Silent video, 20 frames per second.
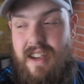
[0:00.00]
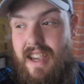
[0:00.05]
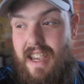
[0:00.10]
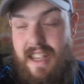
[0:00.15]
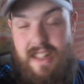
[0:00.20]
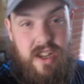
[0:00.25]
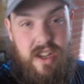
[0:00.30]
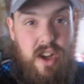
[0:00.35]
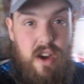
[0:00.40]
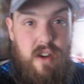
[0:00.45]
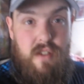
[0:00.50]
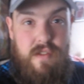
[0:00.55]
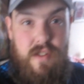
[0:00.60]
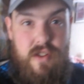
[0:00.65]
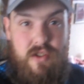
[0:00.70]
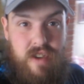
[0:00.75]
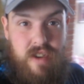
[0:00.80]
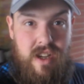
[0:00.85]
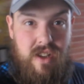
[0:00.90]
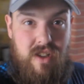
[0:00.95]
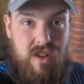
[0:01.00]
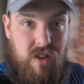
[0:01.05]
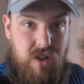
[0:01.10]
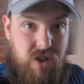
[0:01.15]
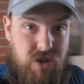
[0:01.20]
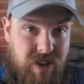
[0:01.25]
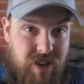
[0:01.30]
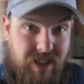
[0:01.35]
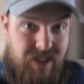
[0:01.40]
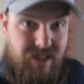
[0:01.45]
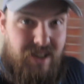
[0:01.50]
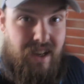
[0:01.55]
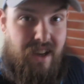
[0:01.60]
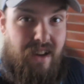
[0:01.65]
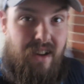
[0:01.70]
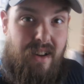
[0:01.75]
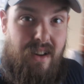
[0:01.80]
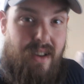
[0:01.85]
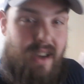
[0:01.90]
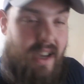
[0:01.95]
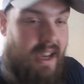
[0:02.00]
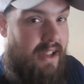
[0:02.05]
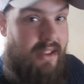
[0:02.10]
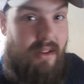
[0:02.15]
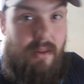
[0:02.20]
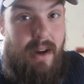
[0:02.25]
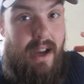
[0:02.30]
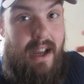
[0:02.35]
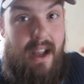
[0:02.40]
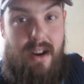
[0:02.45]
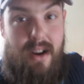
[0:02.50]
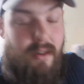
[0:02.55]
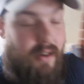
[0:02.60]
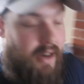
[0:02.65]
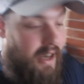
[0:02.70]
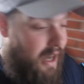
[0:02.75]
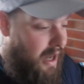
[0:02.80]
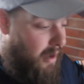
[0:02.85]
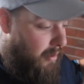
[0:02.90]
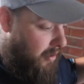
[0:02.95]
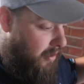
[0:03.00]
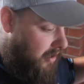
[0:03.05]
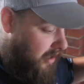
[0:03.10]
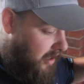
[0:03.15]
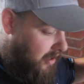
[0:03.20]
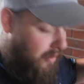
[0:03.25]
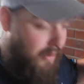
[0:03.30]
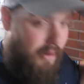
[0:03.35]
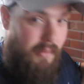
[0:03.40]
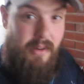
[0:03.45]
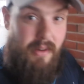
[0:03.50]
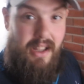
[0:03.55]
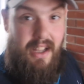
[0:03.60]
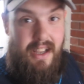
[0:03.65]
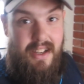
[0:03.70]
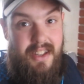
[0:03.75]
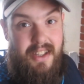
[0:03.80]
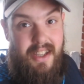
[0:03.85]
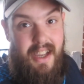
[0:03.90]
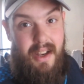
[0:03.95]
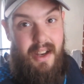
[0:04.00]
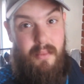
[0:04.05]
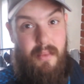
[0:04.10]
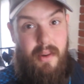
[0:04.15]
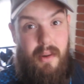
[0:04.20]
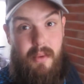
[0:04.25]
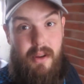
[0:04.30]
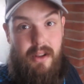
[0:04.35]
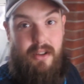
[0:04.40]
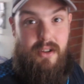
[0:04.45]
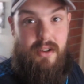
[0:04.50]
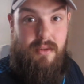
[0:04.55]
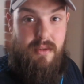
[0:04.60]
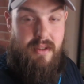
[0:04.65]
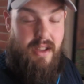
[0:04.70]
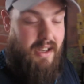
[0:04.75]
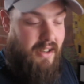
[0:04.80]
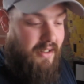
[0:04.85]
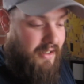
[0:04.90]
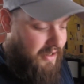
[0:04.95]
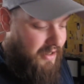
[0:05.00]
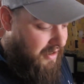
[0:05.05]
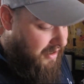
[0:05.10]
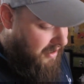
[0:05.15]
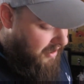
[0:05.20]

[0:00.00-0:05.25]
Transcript: Either go for drinks or drinks here. Either way, I don't care. But, you know, when we're less skint, we will do things.